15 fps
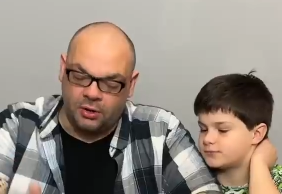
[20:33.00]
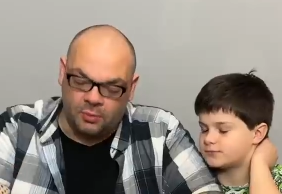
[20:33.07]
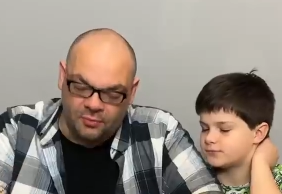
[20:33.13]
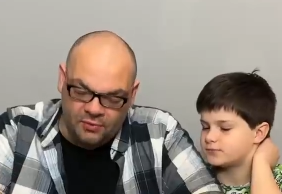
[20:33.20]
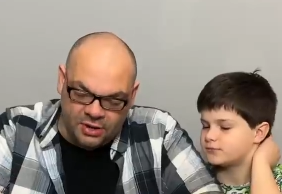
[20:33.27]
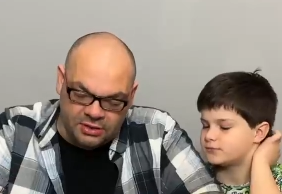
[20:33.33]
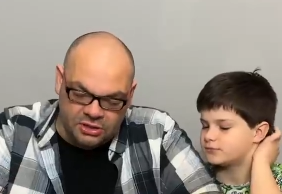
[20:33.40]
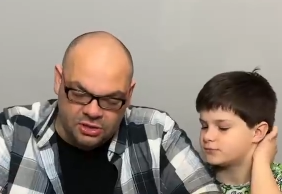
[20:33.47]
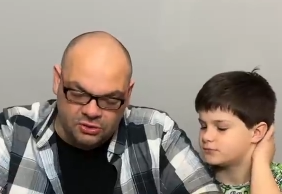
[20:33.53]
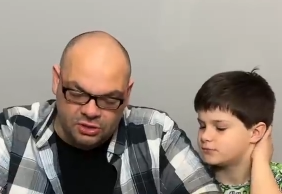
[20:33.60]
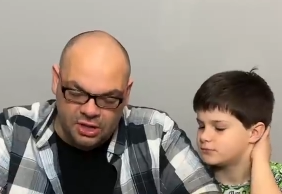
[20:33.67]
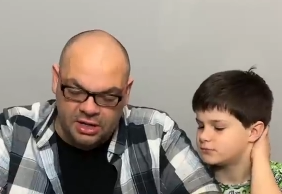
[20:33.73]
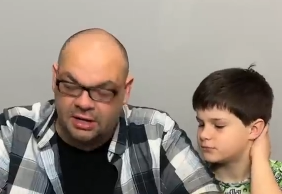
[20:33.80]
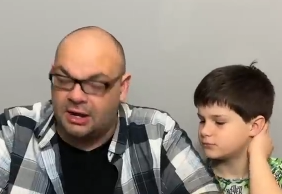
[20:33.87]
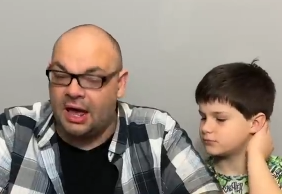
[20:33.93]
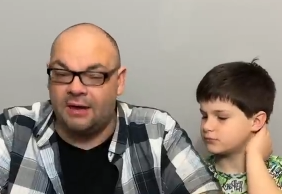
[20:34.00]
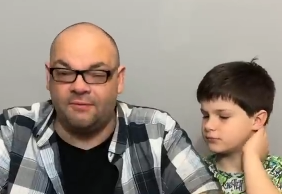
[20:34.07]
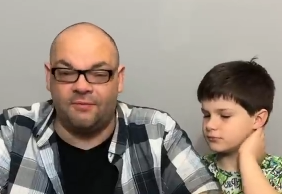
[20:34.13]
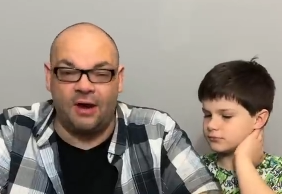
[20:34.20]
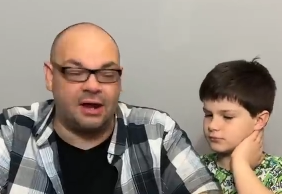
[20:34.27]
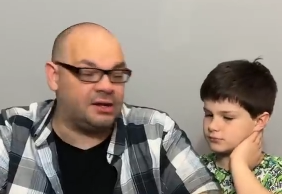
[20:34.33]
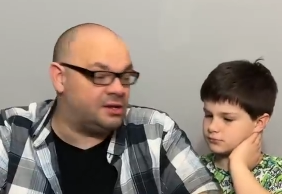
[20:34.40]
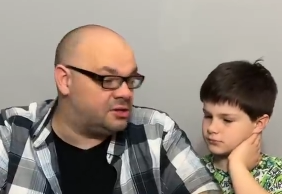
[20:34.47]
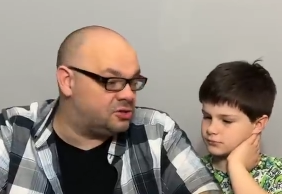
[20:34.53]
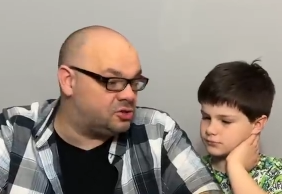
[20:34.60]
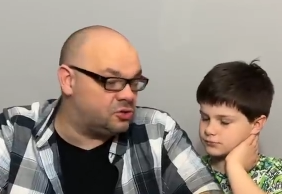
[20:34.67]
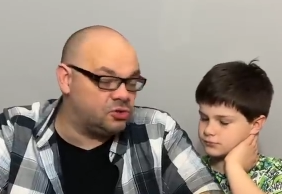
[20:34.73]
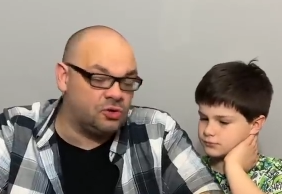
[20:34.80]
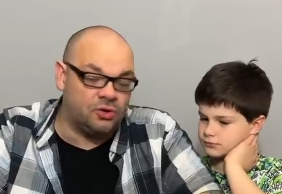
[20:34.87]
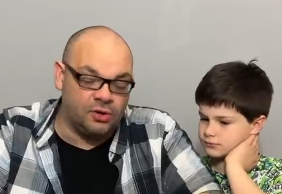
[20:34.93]
Speaker 1: normal for N2G, and, and frankly, the
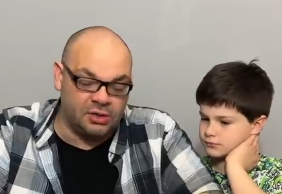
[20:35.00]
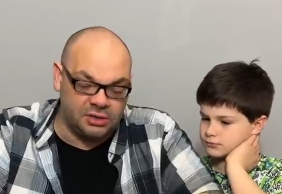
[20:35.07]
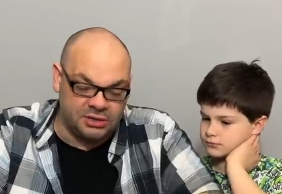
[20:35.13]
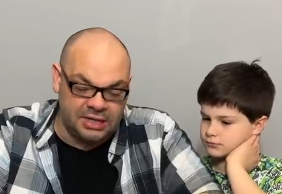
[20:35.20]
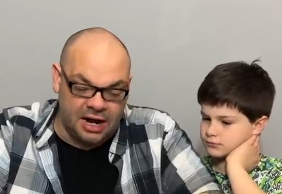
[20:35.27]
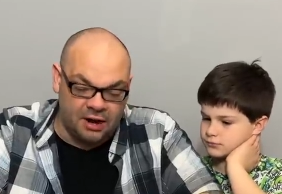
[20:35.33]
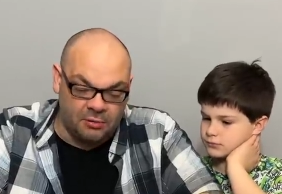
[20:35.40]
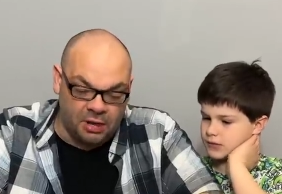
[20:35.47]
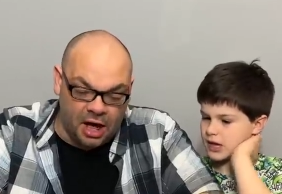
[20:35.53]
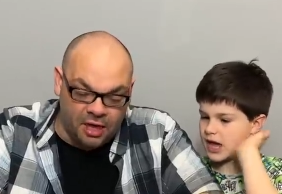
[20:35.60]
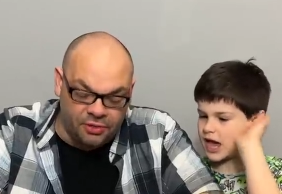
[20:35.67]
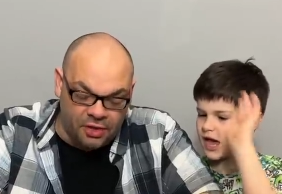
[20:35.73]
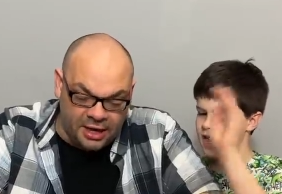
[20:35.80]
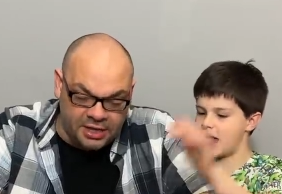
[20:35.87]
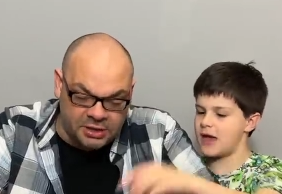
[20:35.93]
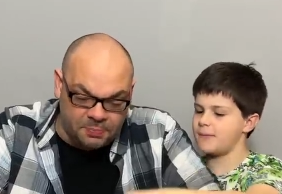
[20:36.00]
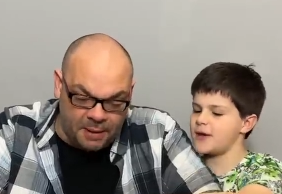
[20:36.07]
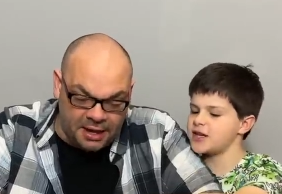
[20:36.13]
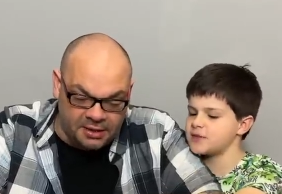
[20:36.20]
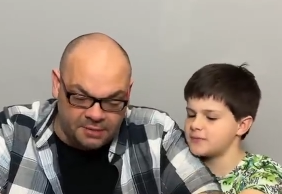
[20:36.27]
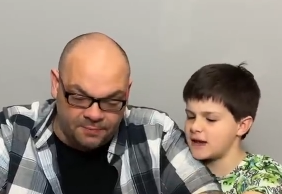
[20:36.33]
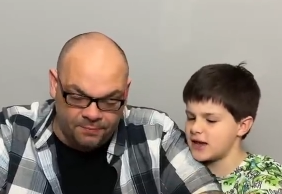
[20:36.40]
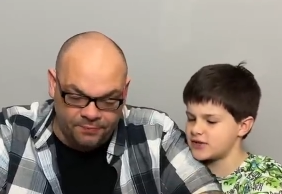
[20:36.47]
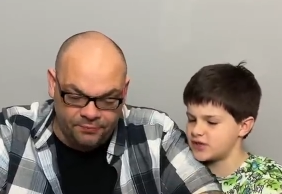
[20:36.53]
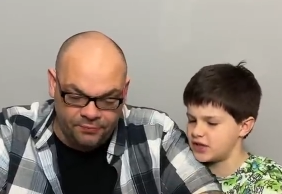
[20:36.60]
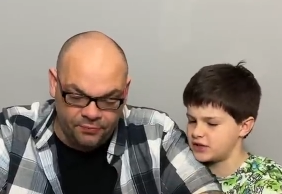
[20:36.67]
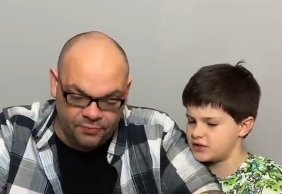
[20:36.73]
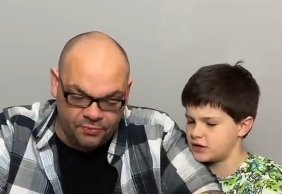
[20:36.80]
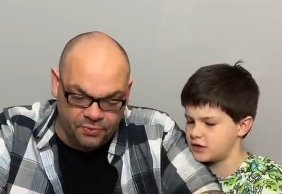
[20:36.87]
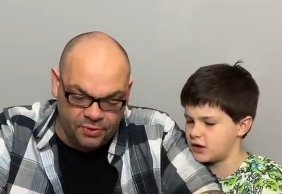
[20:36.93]
tutorial is terrible. I expect... NS
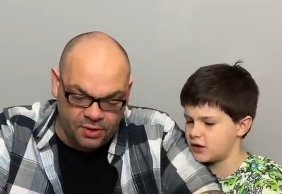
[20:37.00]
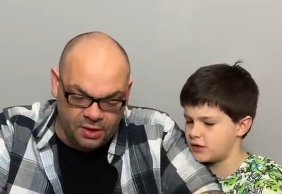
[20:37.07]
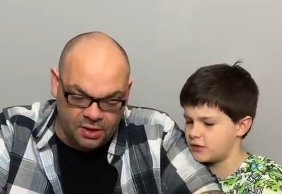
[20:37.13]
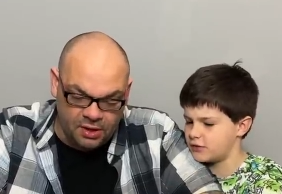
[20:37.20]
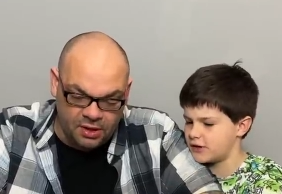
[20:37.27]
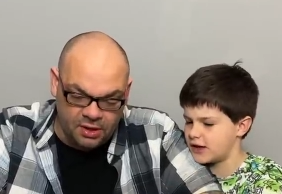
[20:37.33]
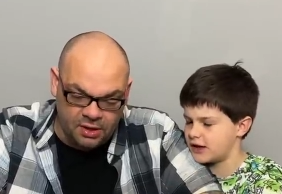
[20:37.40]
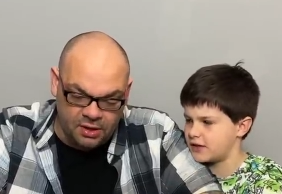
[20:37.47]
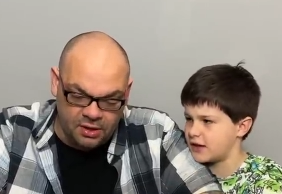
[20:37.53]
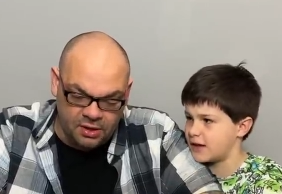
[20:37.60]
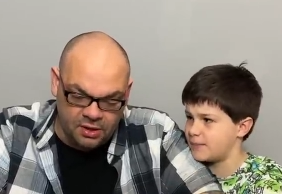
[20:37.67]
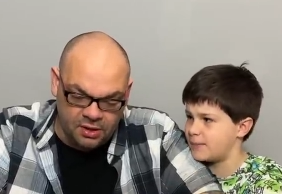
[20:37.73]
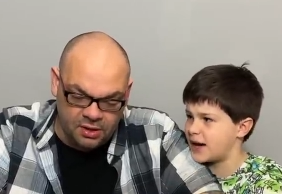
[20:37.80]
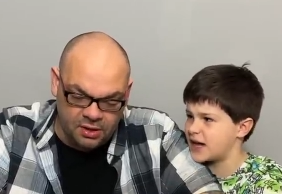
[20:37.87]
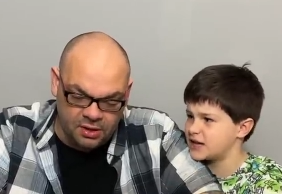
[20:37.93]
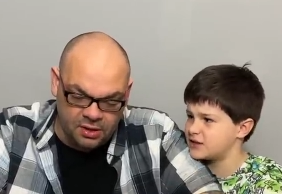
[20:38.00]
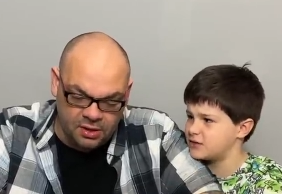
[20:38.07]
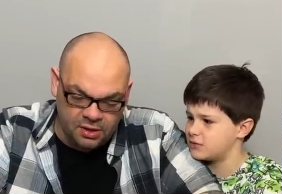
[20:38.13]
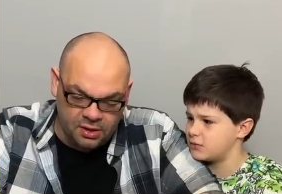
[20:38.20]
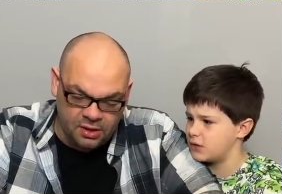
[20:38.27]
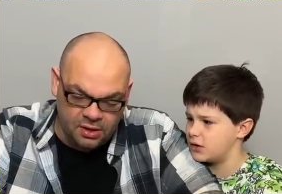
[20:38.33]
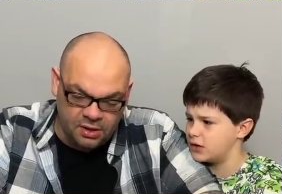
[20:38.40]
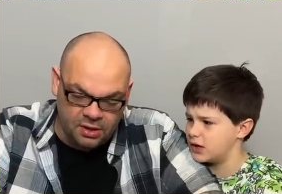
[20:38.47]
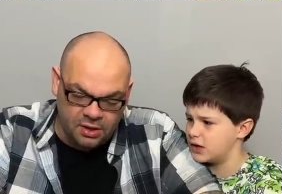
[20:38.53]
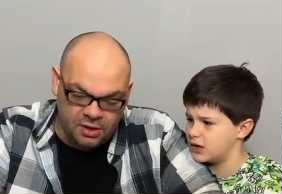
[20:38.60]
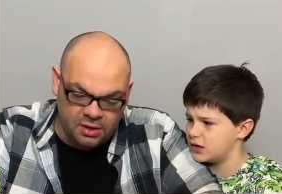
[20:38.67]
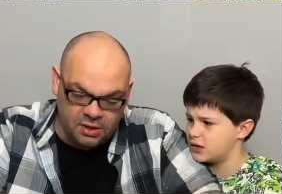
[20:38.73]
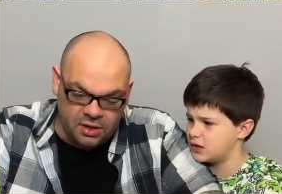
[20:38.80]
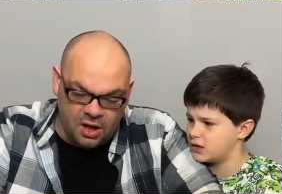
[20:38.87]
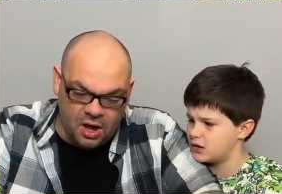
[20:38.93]
Speaker 2: Magic's the guy who created that pad, weren't they?
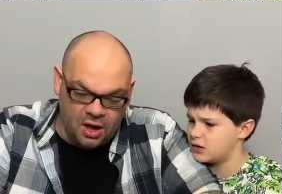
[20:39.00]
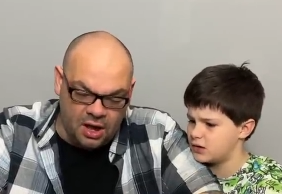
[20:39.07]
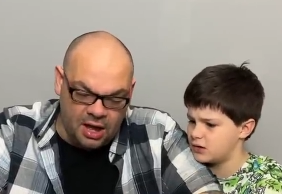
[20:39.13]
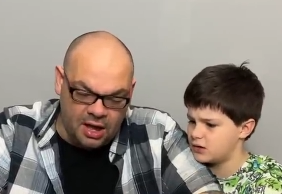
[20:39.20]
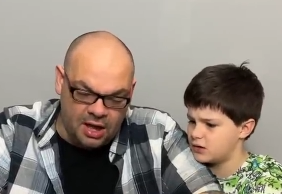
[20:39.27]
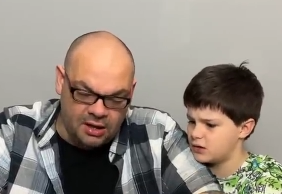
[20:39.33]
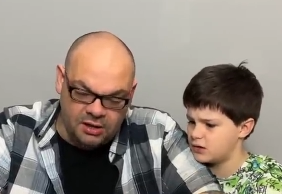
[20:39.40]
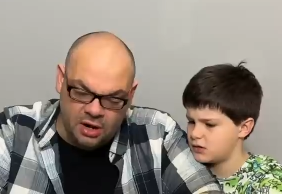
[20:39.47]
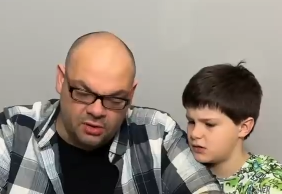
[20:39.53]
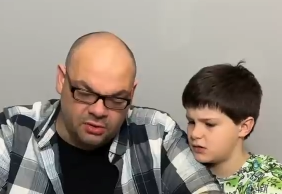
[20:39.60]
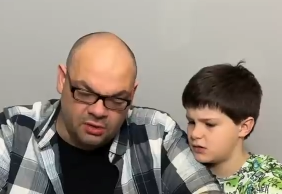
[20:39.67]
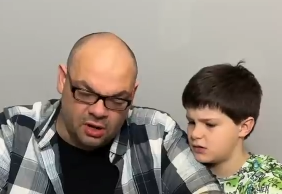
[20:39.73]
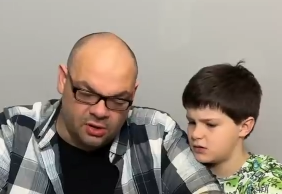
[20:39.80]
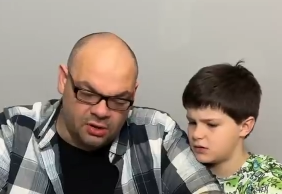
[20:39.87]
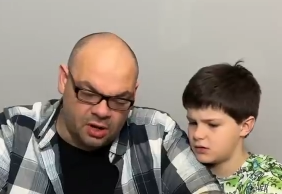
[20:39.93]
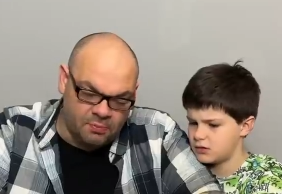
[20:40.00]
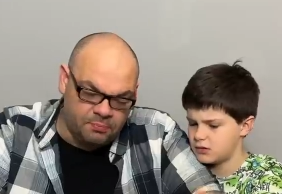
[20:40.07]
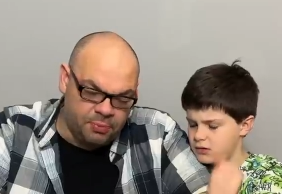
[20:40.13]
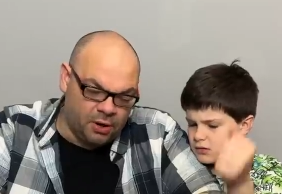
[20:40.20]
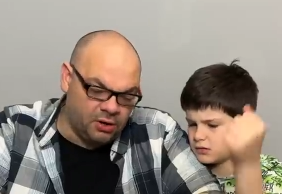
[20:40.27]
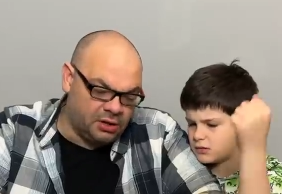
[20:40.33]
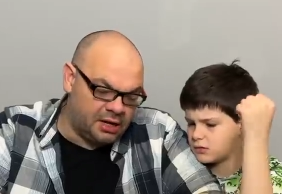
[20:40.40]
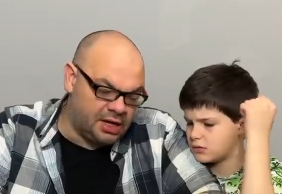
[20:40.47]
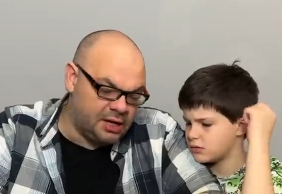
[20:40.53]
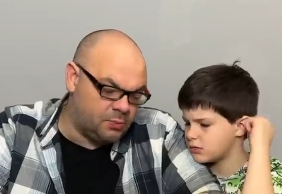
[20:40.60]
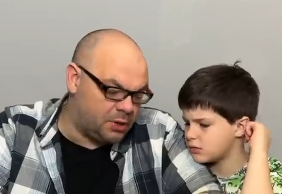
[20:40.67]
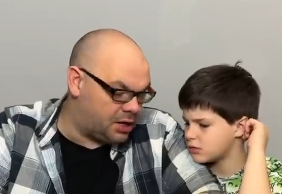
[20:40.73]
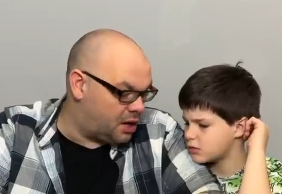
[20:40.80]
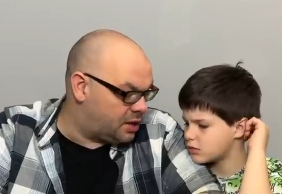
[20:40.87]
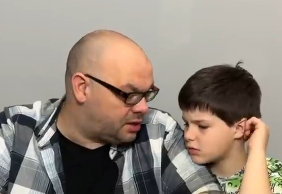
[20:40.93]
Speaker 1: No, uh, no, they're not. No, Bond Lee
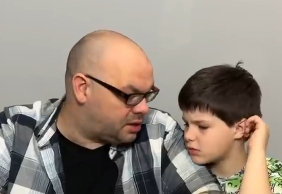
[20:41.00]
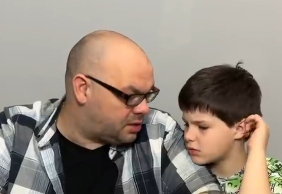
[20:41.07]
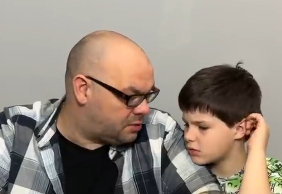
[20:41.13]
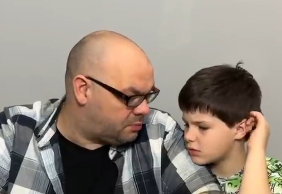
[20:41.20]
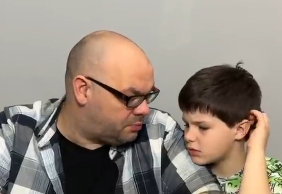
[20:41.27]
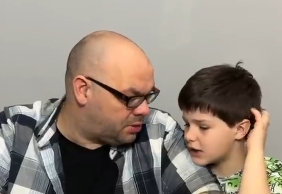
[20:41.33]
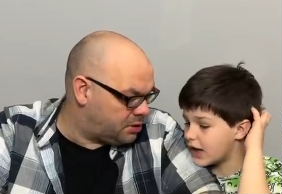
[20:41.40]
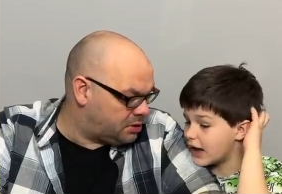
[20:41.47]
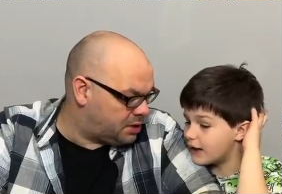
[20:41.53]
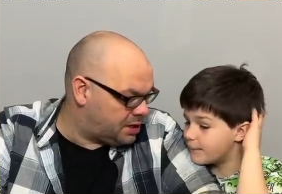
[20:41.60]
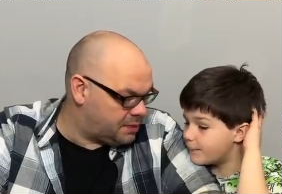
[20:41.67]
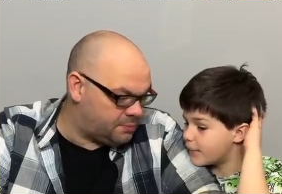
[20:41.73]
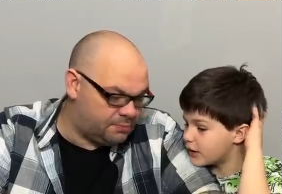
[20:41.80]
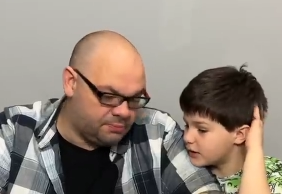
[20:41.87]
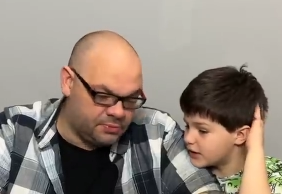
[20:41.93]
we like. Bob yeah, Lee Bob